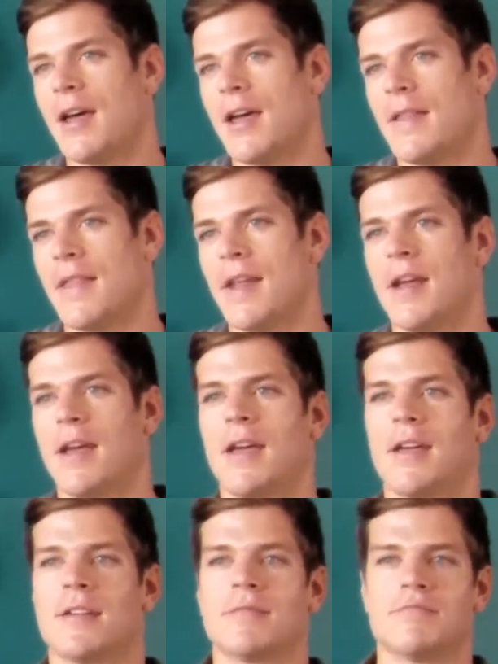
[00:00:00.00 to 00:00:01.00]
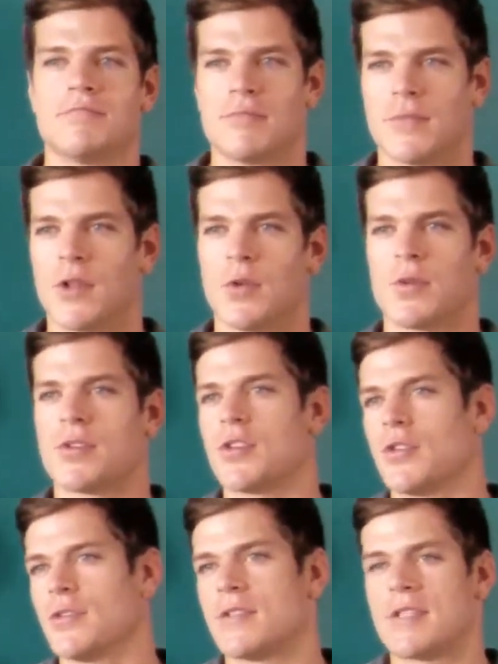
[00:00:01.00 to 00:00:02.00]
and that there were
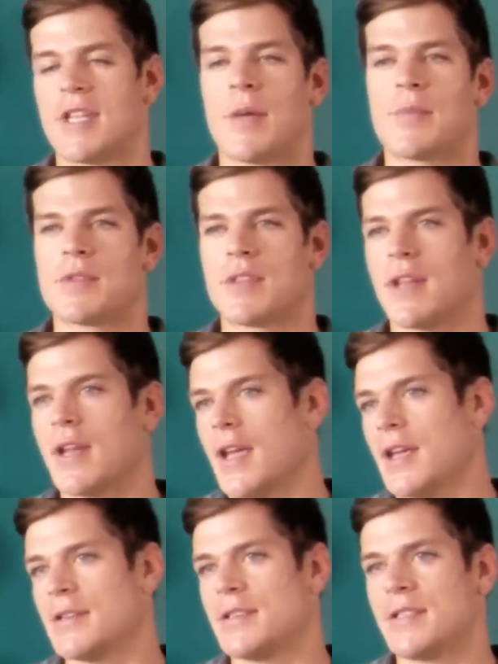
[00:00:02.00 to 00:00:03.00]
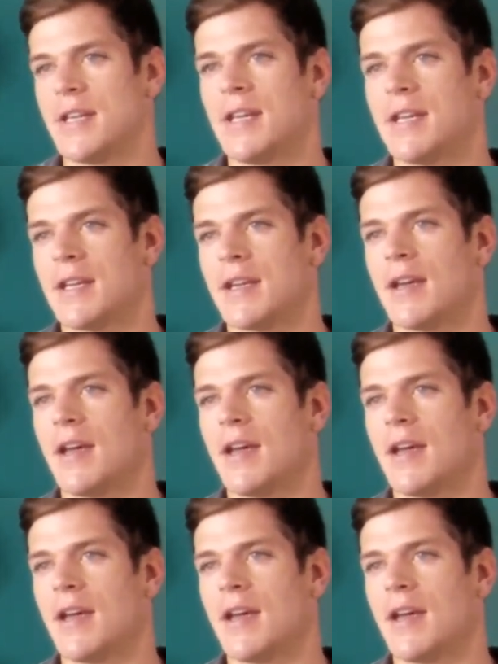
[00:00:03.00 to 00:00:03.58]
certain steps that I had to take